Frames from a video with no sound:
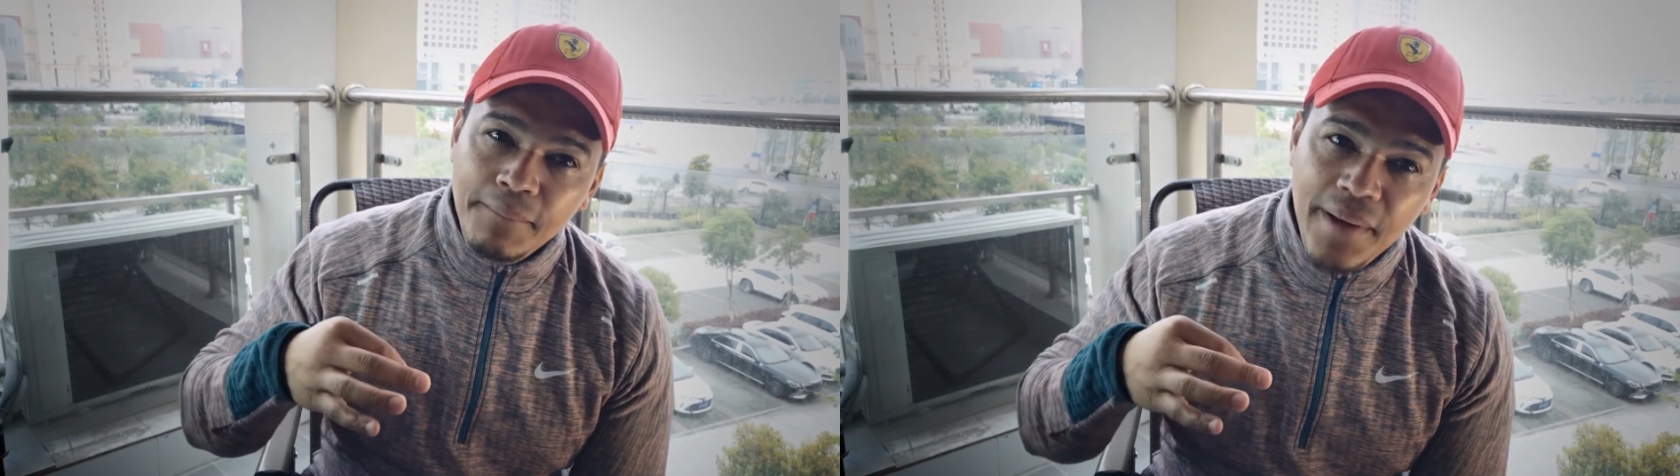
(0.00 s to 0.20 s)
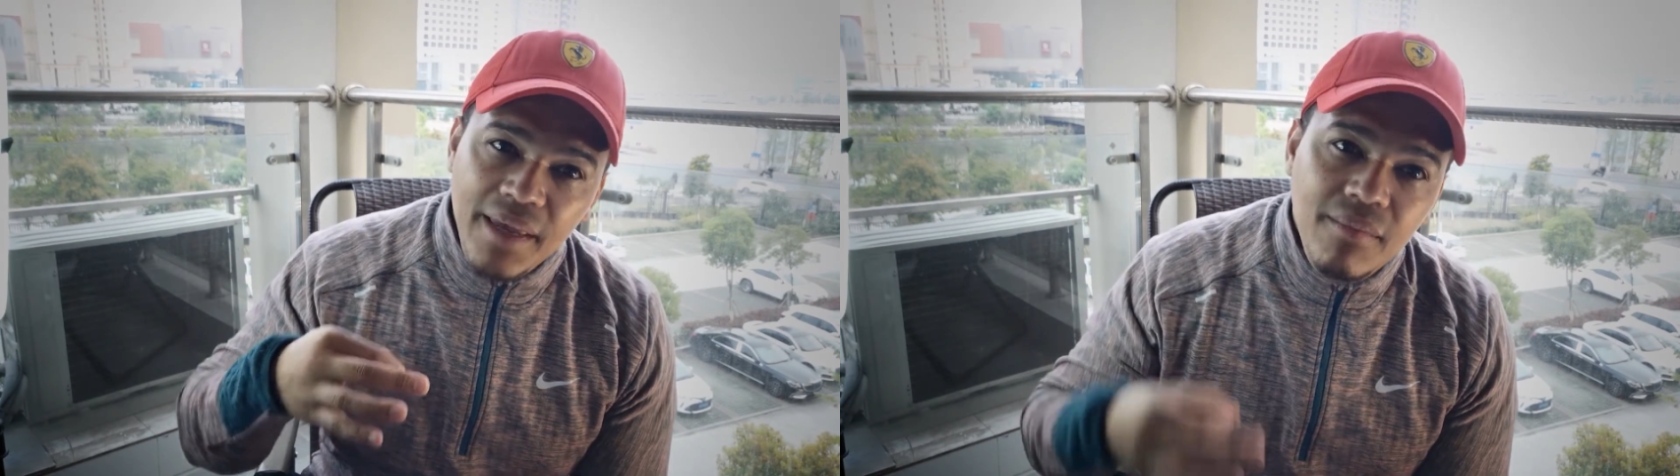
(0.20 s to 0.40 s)

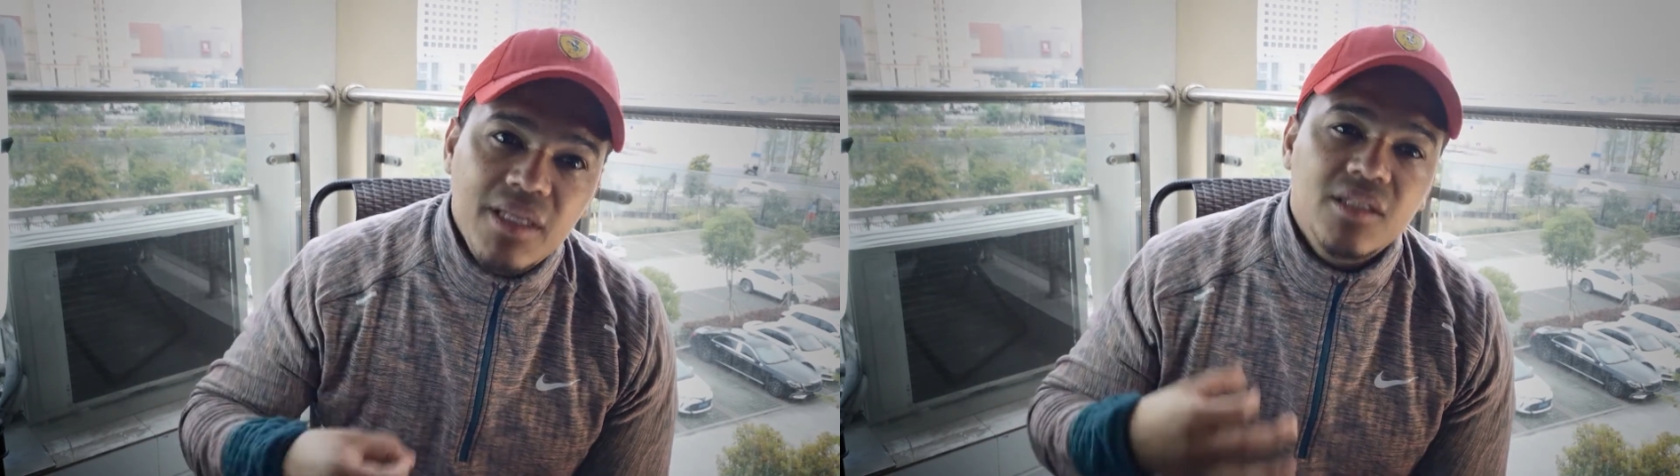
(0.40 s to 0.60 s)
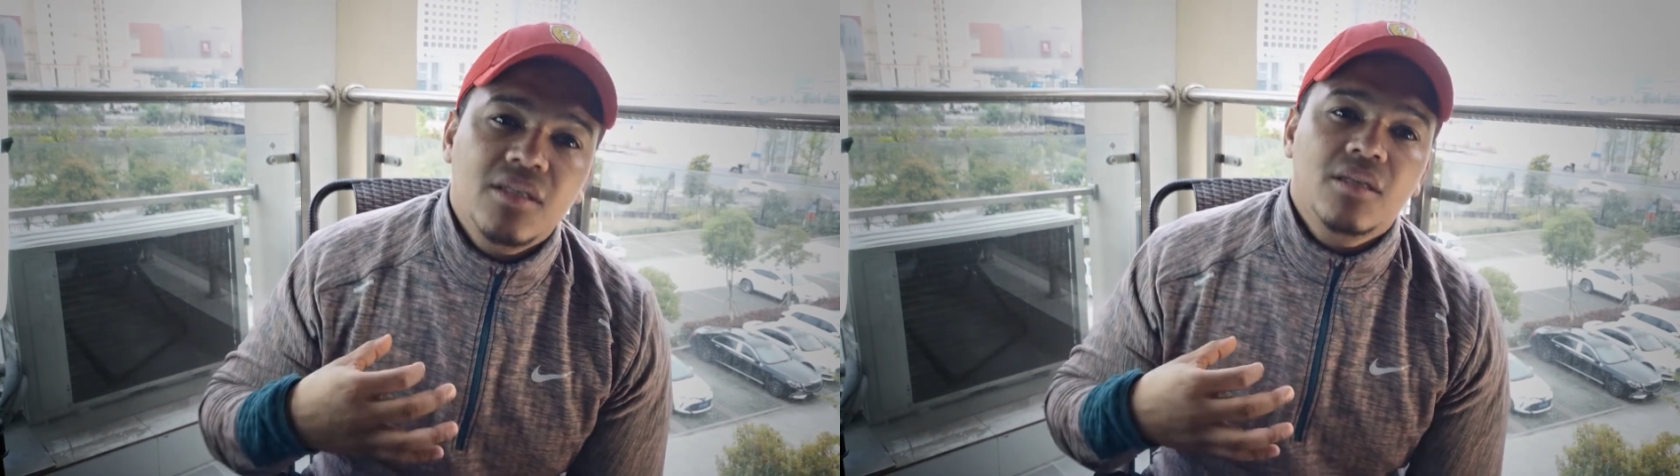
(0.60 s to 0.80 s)

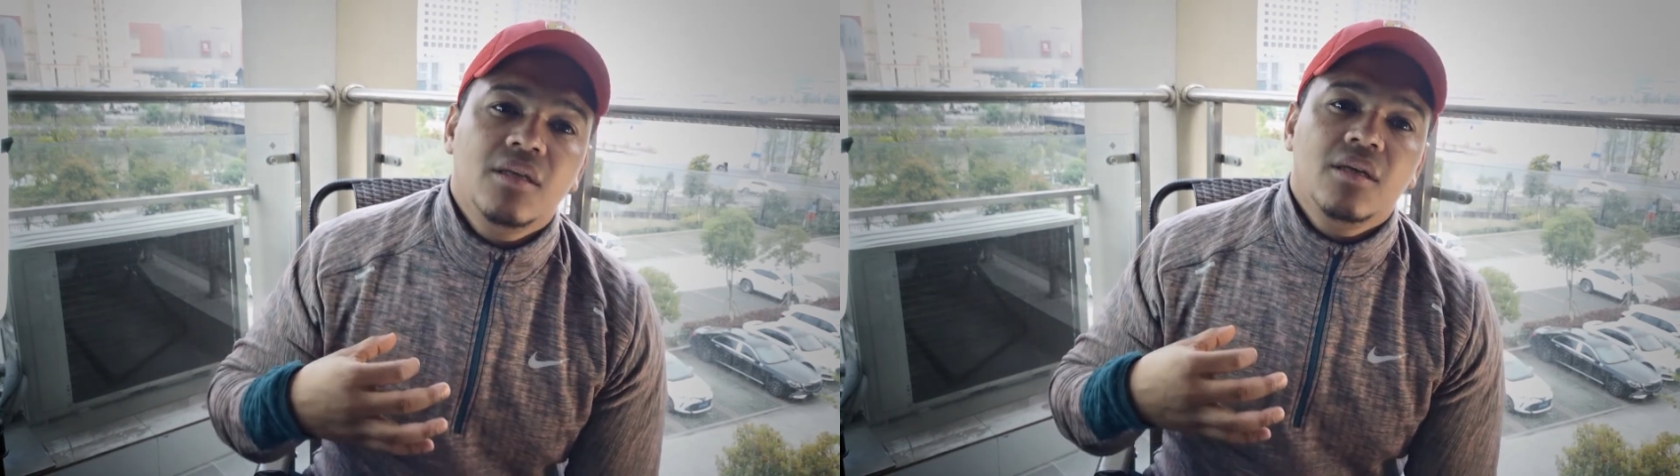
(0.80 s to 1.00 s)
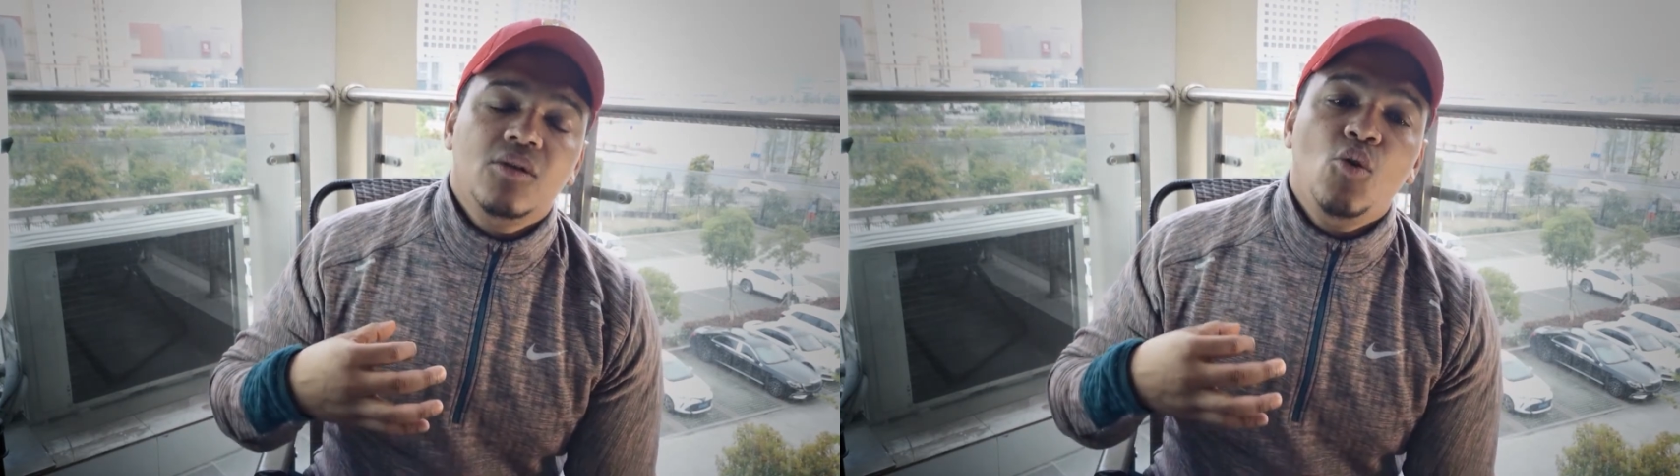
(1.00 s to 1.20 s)
payments,
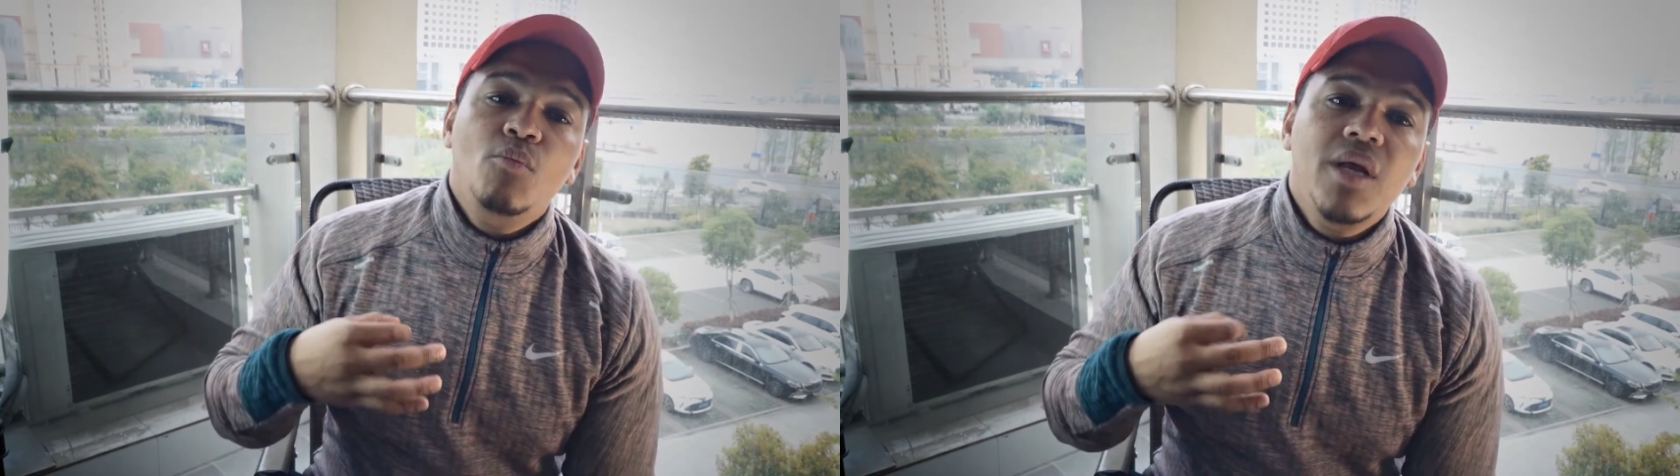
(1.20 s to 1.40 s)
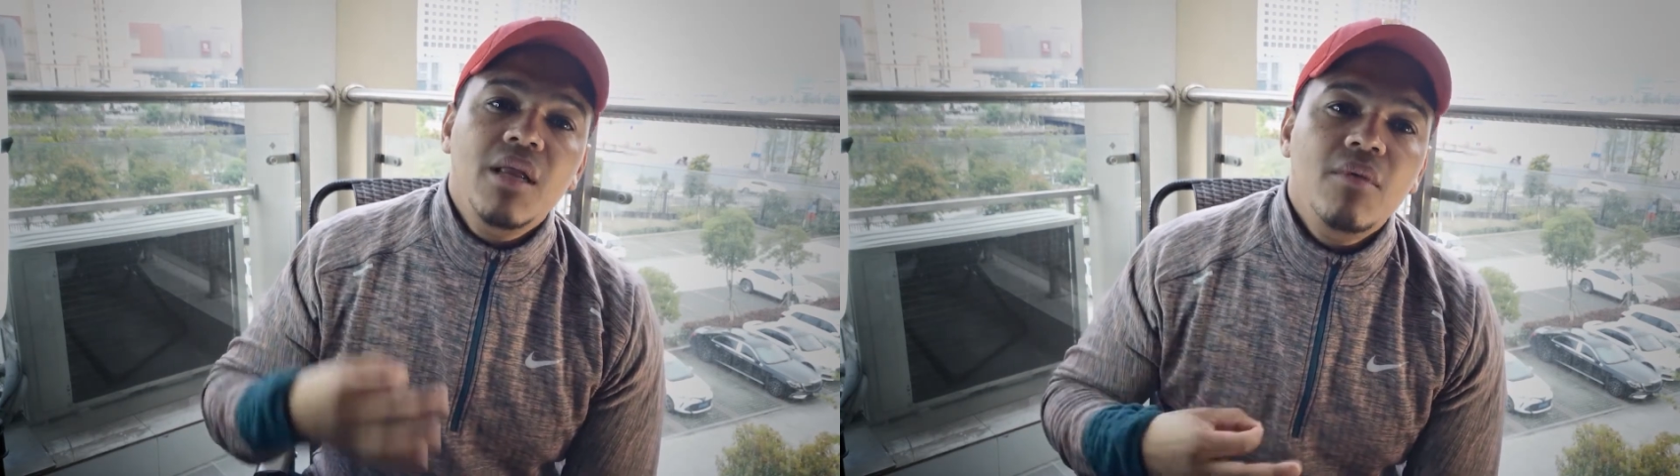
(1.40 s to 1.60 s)
your
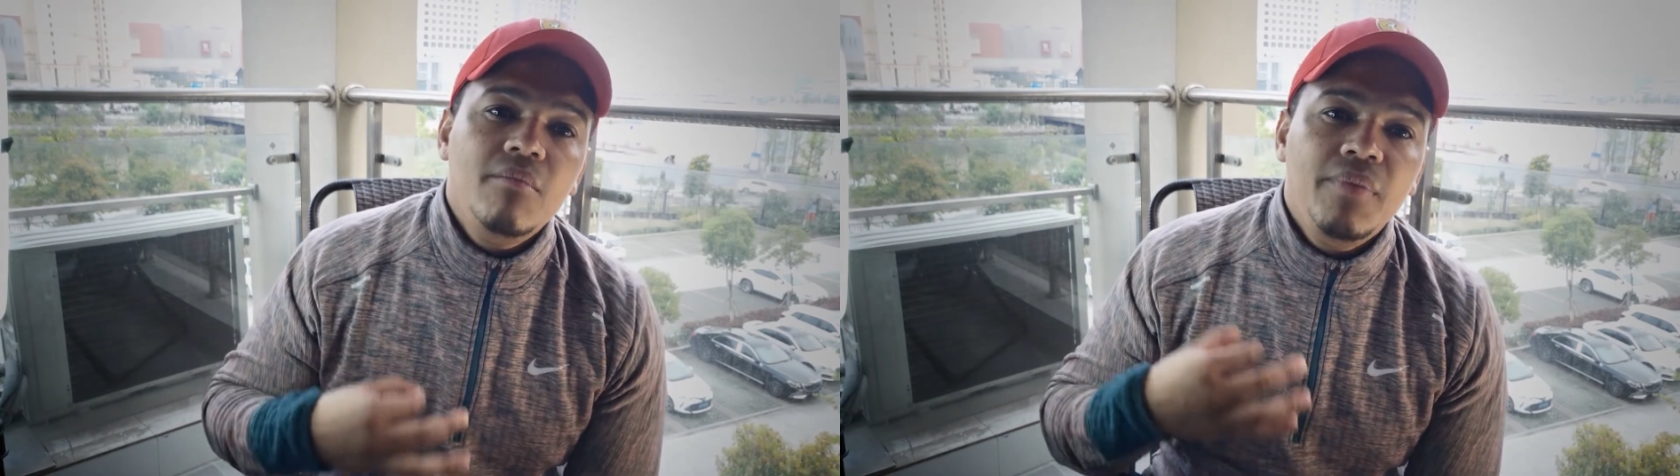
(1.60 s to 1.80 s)
minimum